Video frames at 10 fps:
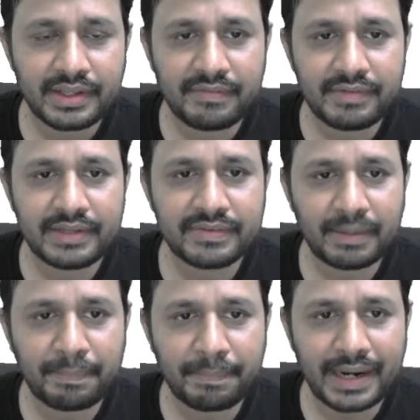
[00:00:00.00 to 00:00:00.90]
with the
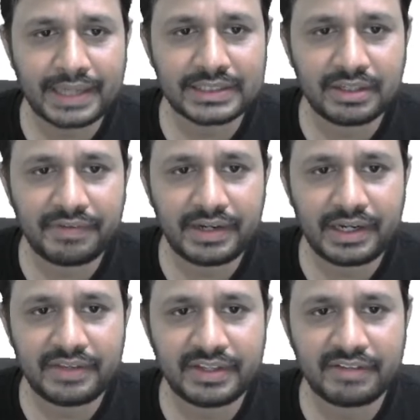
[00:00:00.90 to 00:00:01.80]
subtraction of a
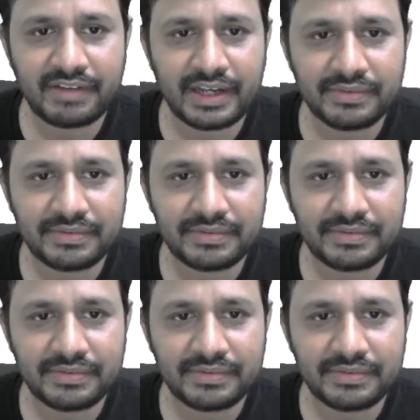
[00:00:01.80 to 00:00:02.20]
DC value.